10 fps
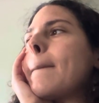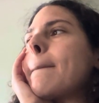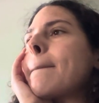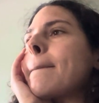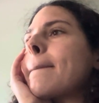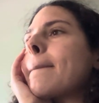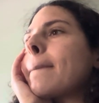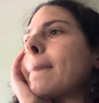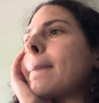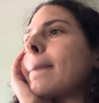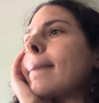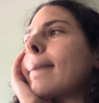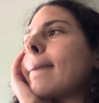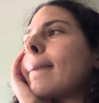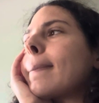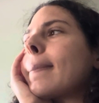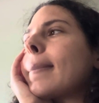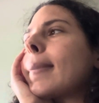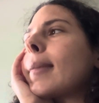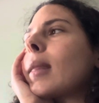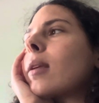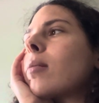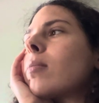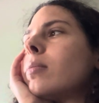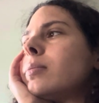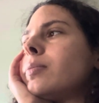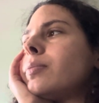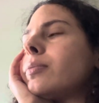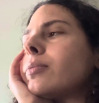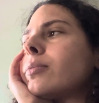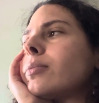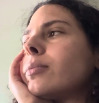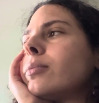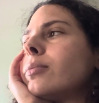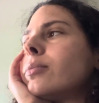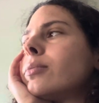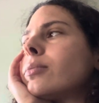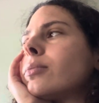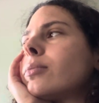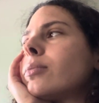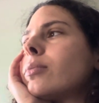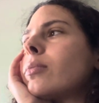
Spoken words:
(silence)